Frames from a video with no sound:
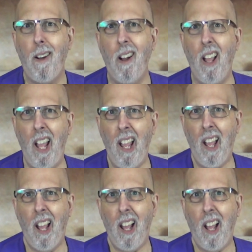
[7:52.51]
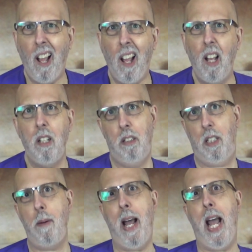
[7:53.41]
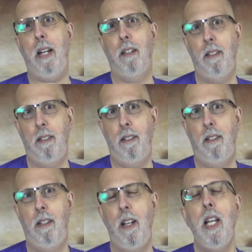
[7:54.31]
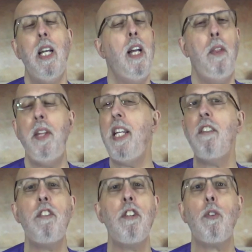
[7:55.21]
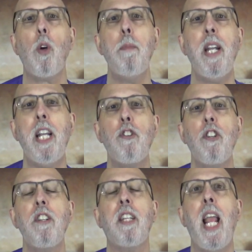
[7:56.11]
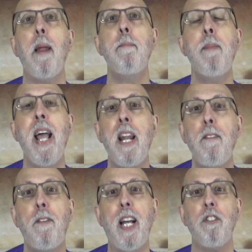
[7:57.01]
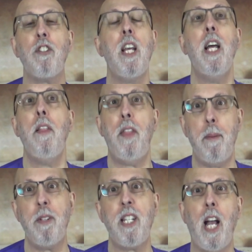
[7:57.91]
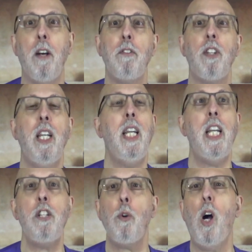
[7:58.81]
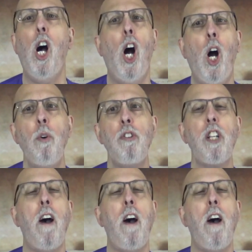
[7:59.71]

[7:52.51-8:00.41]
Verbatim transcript: Huh? Come on. These discriminations can manifest themselves into a host